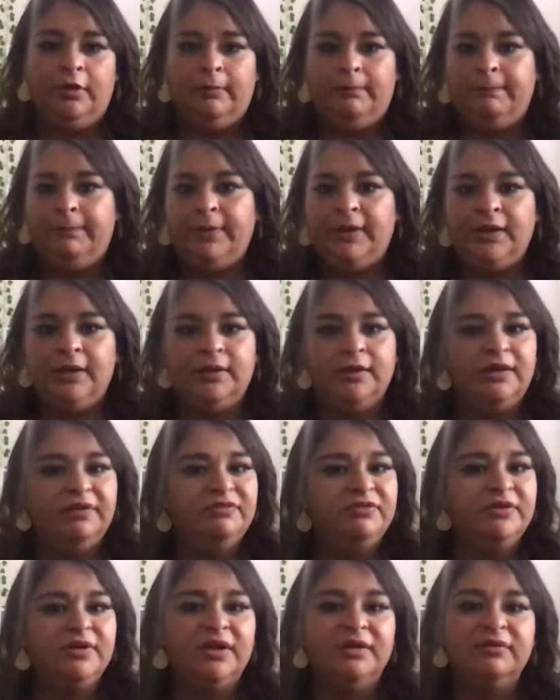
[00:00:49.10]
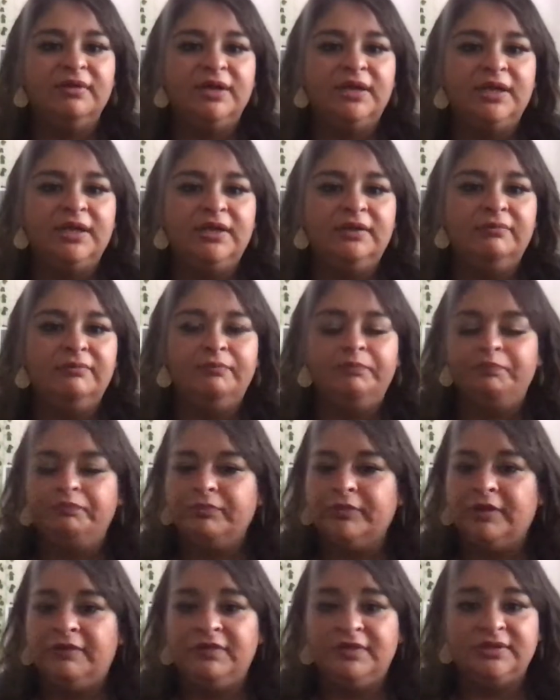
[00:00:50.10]
But if you're not ready,
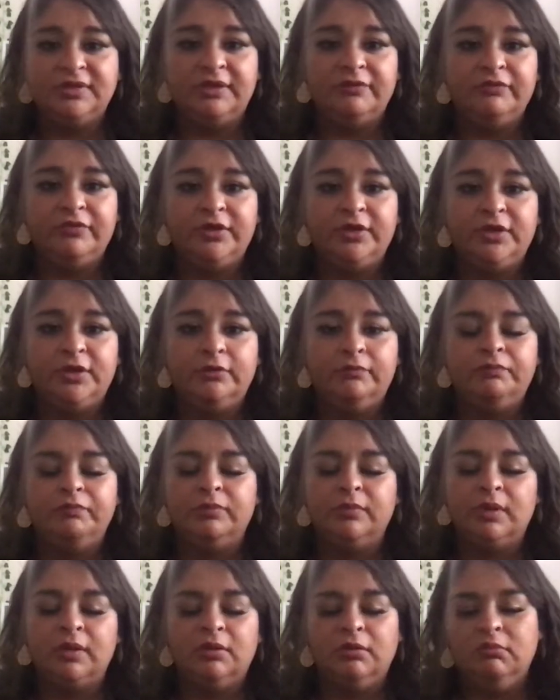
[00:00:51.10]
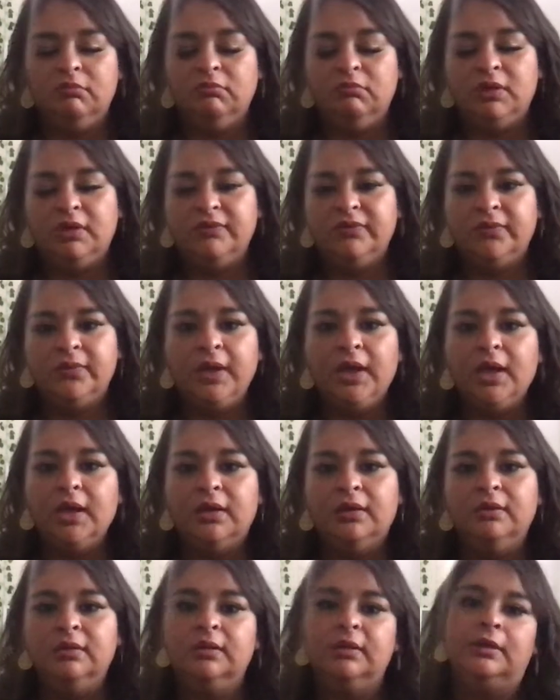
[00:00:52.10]
if it's not for you, that's okay.
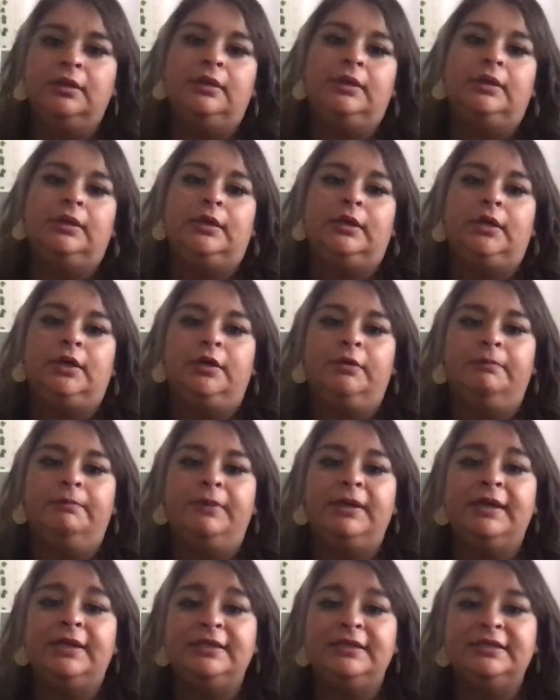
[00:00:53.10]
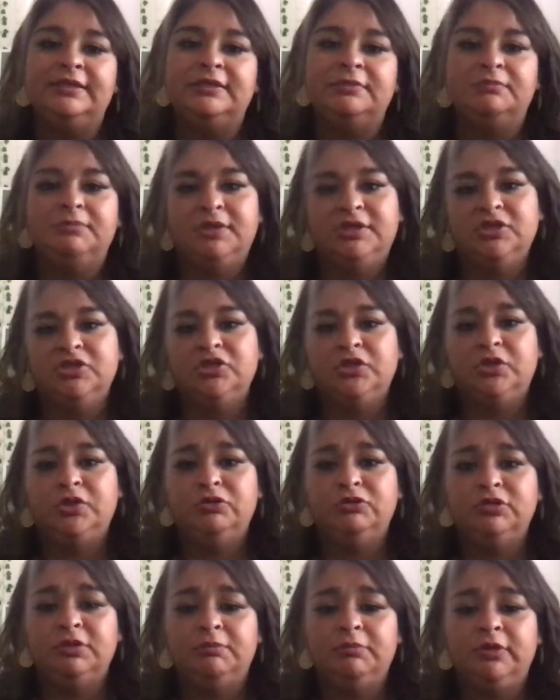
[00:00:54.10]
But at least I'm going to show you
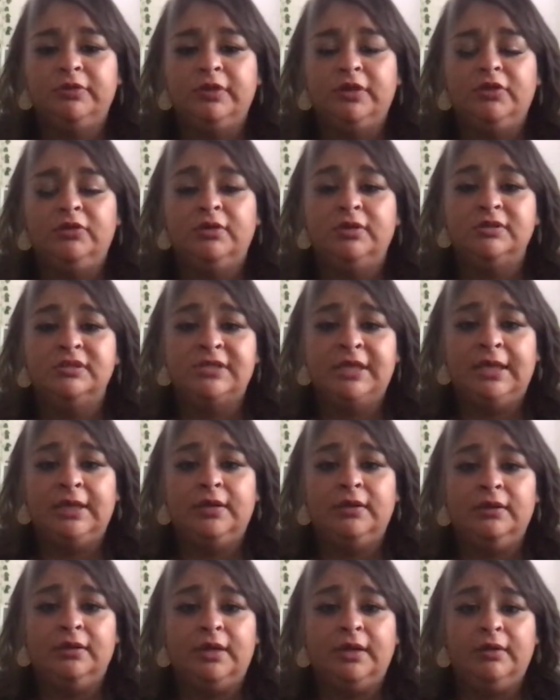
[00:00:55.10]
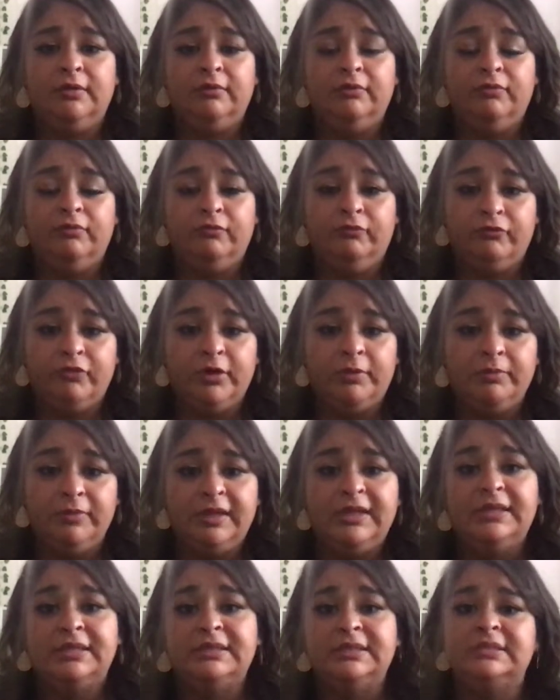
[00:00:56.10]
something that you can take from
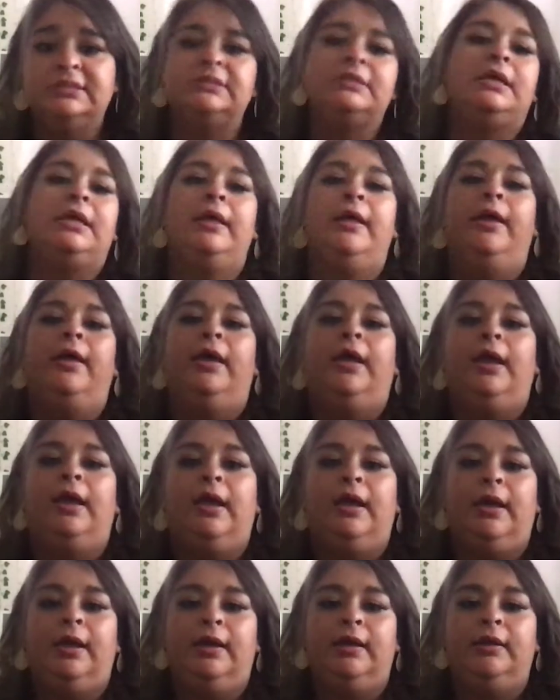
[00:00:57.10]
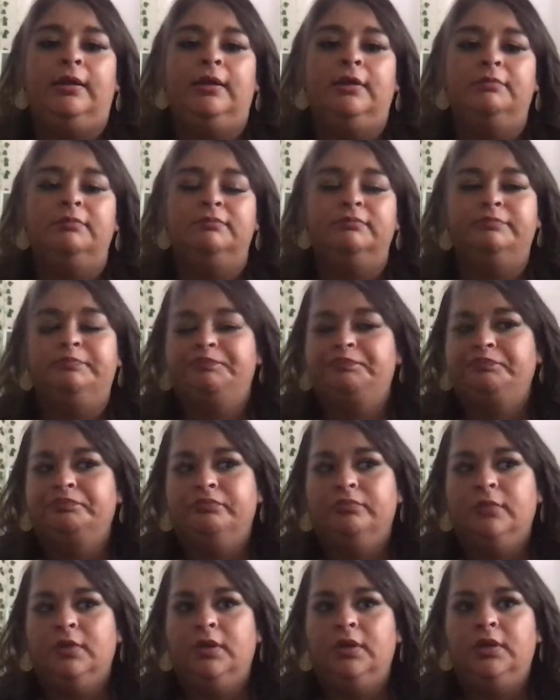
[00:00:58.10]
this. And
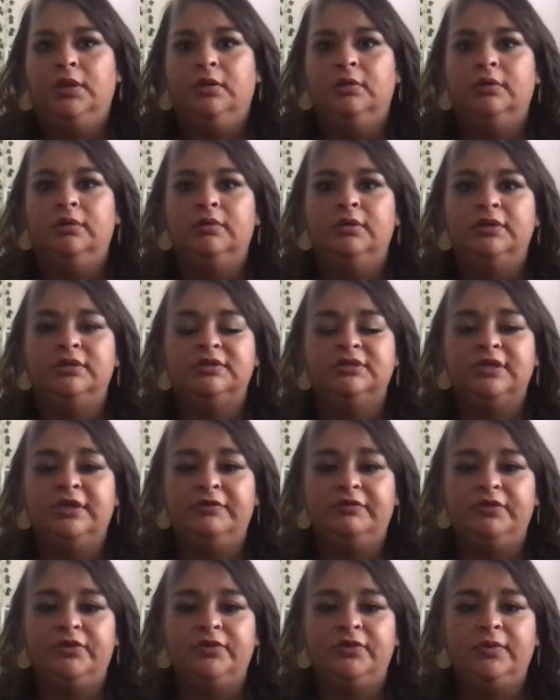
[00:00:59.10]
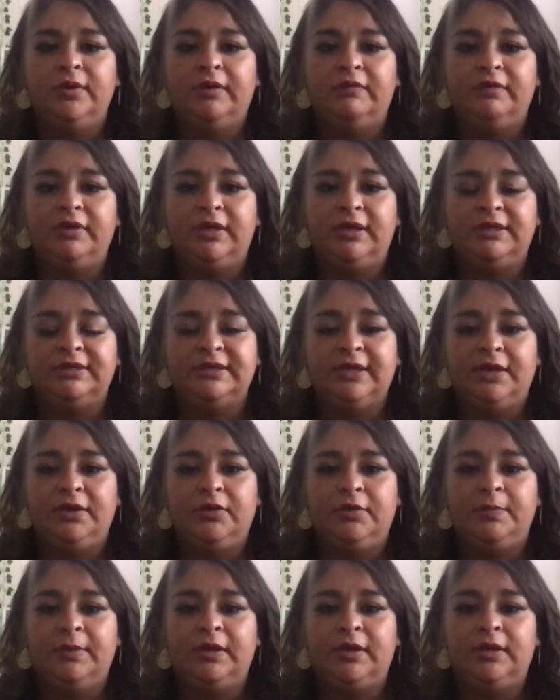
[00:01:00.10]
say if you do have an anxiety or
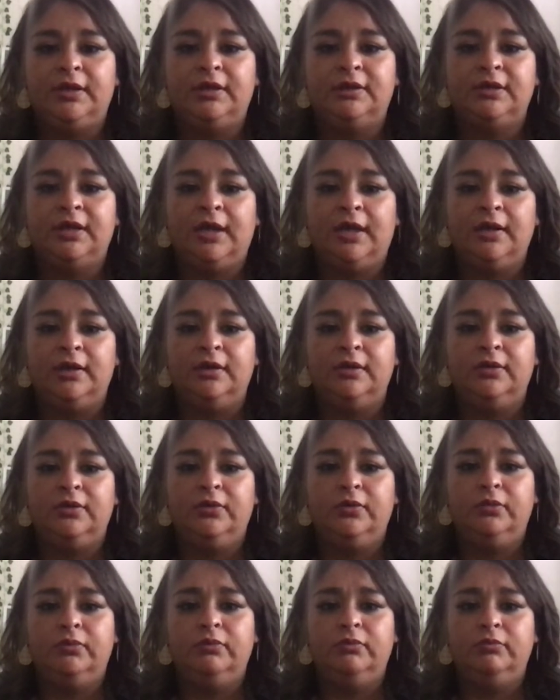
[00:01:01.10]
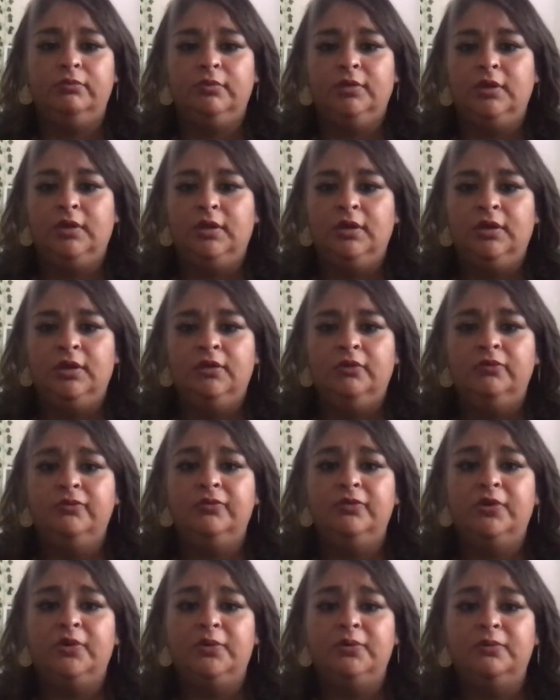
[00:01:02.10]
panic attack, you
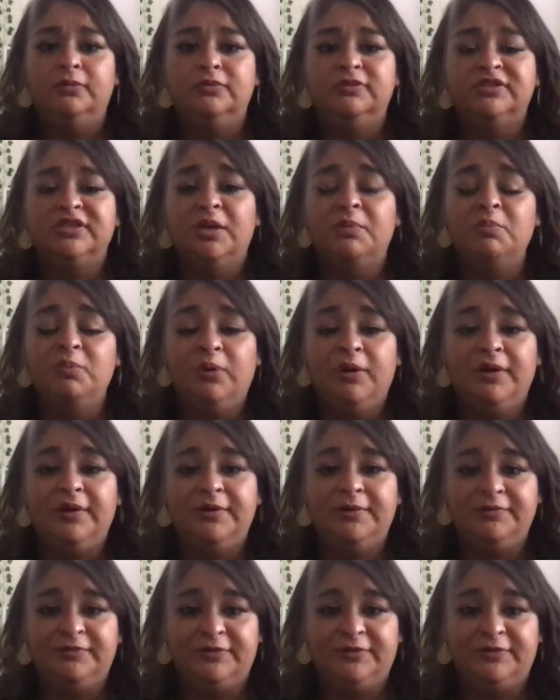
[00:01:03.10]
know somewhat of